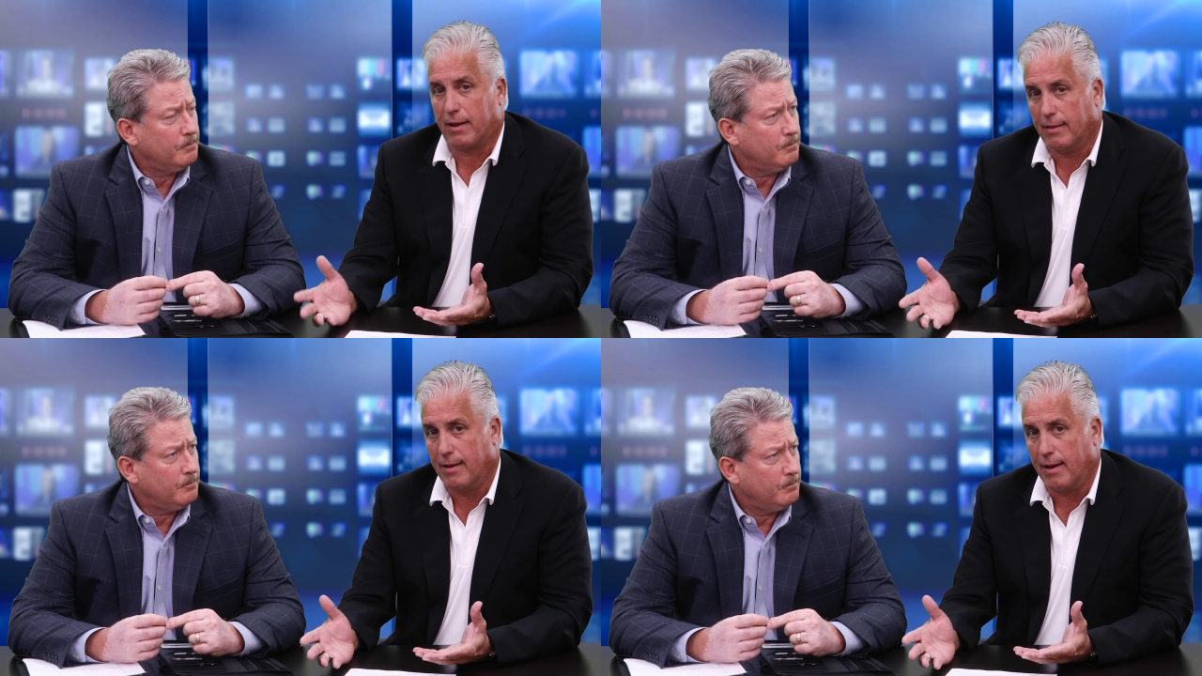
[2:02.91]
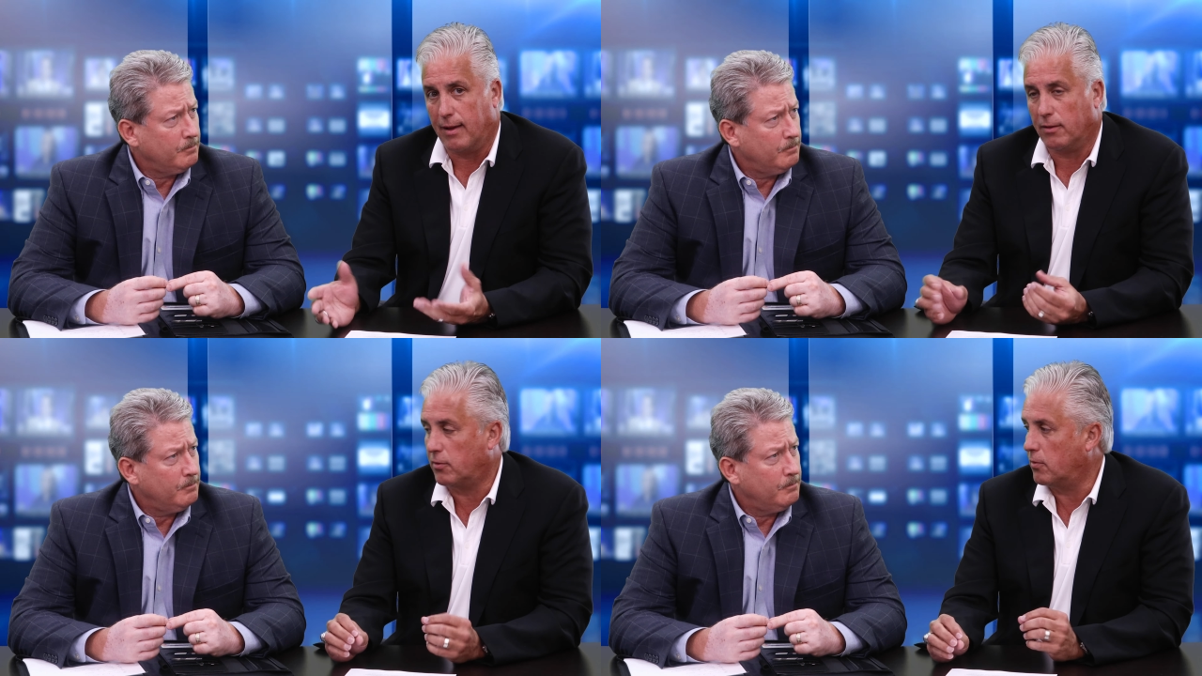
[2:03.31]
Speaker 1: my
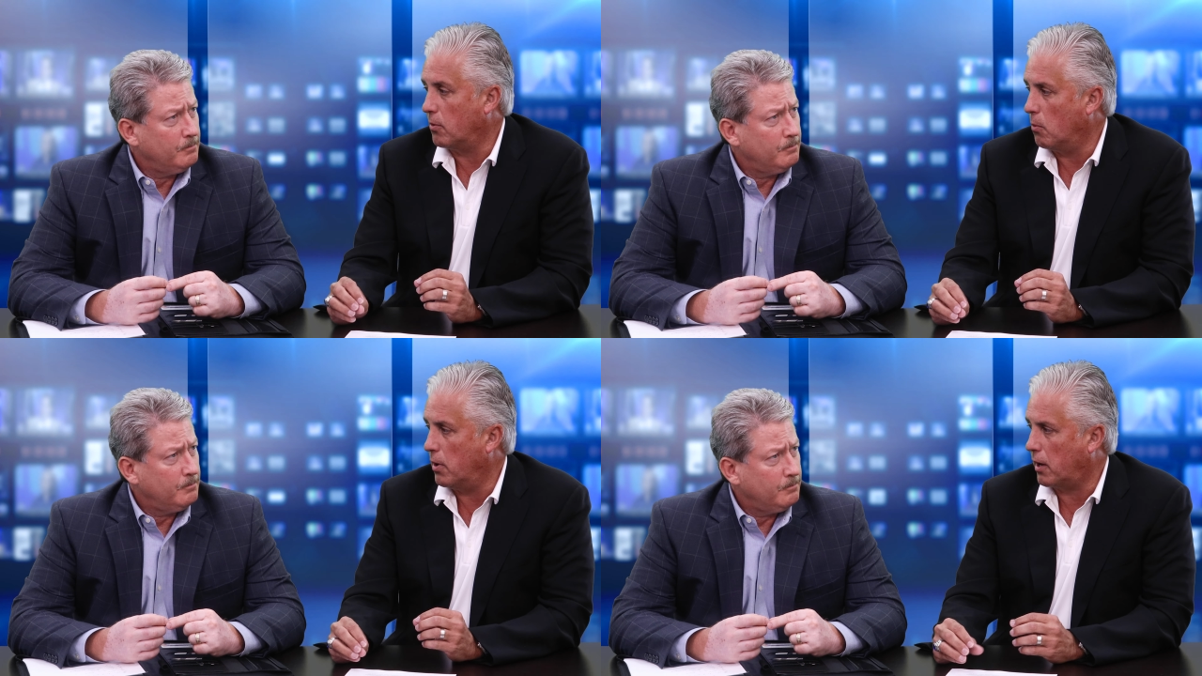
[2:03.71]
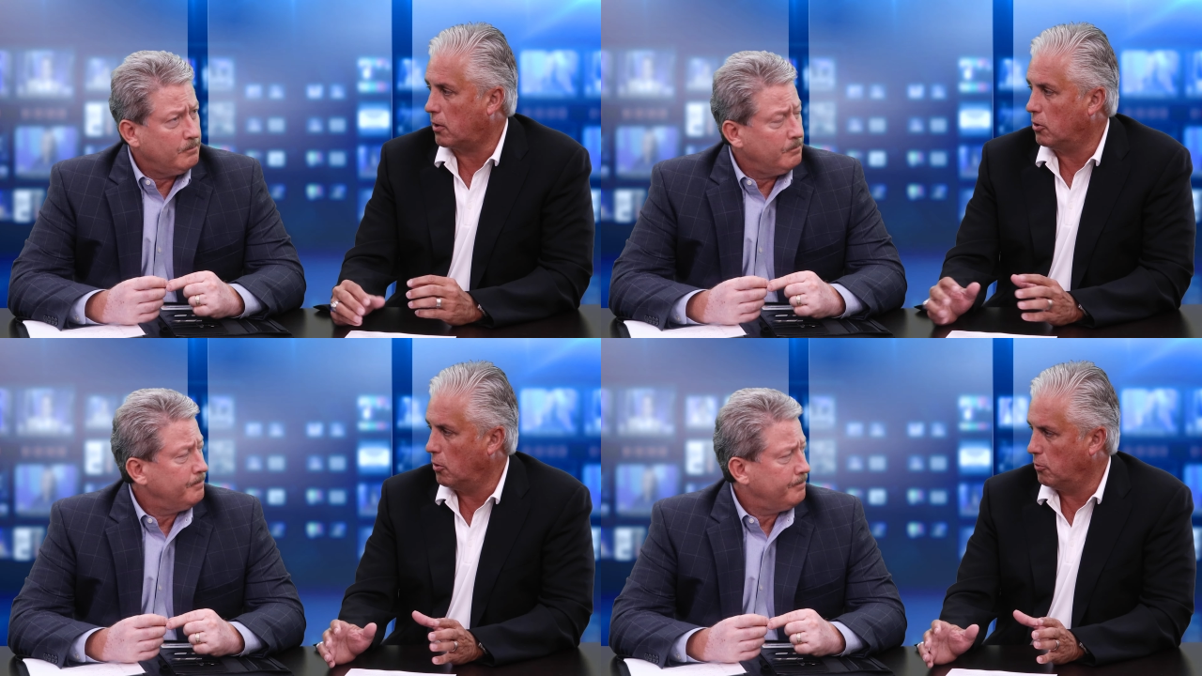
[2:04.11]
clients when I
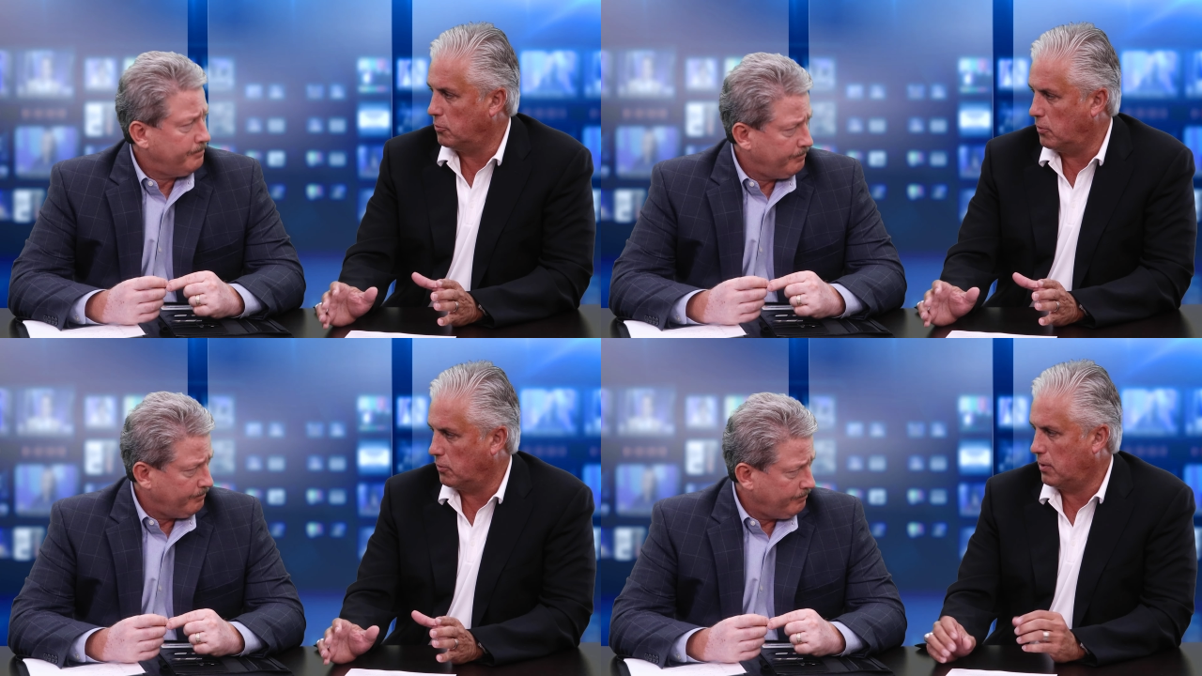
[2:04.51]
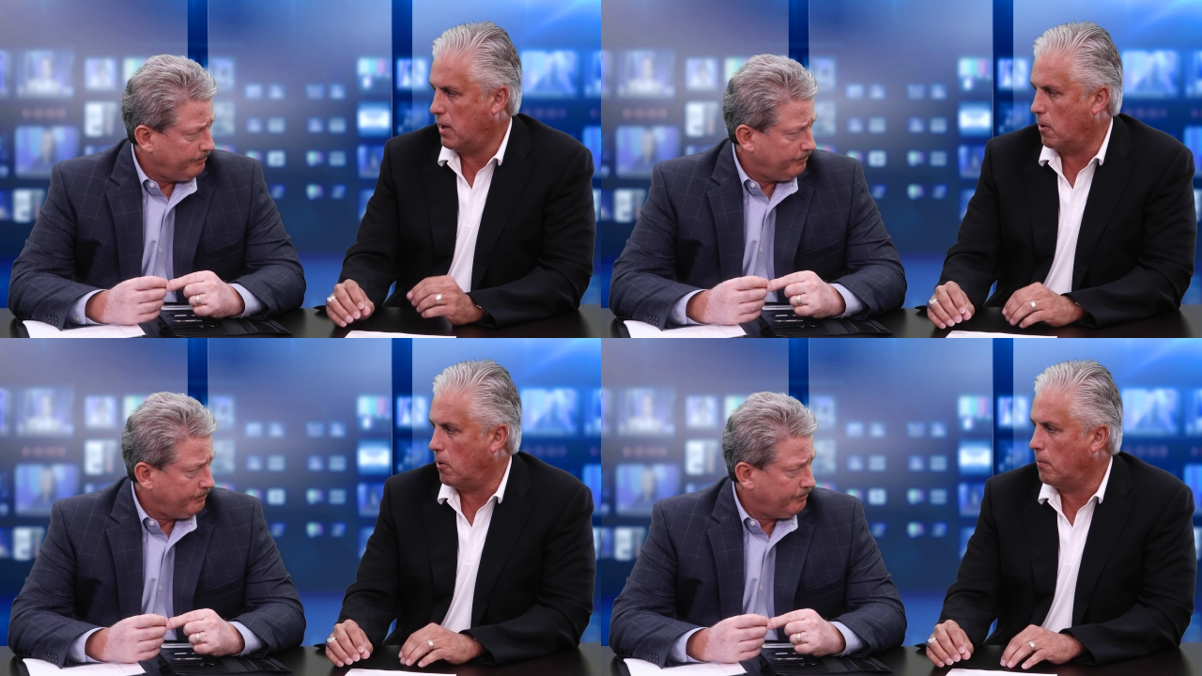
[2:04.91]
close the
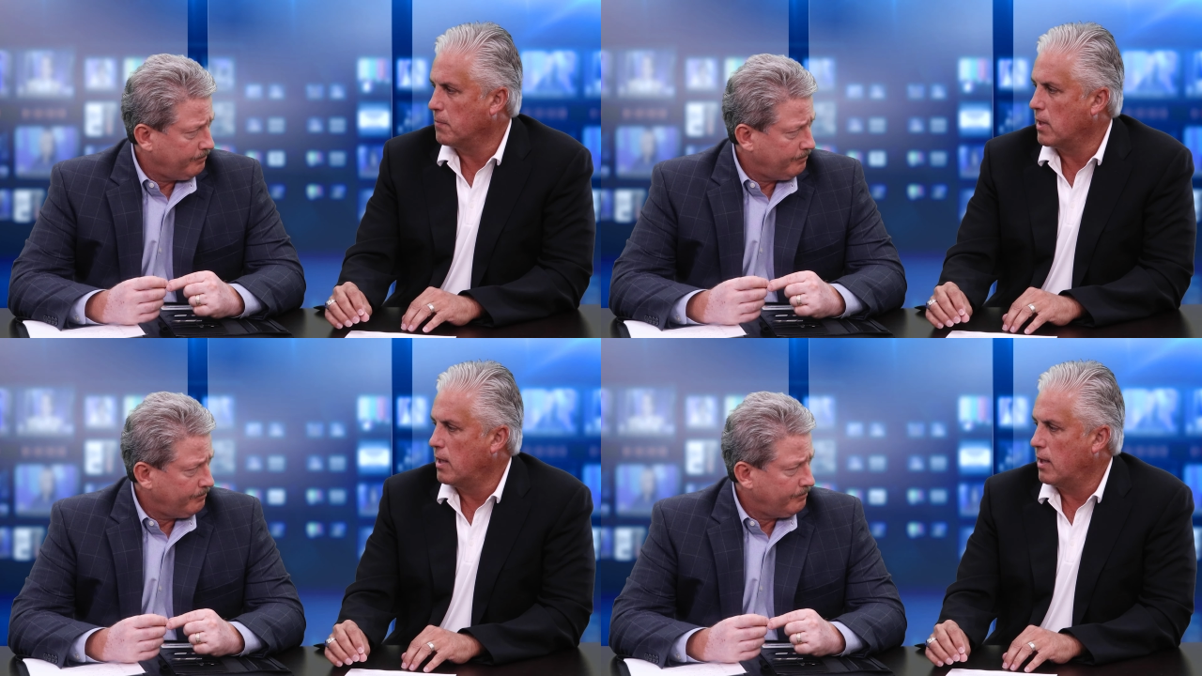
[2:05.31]
sale,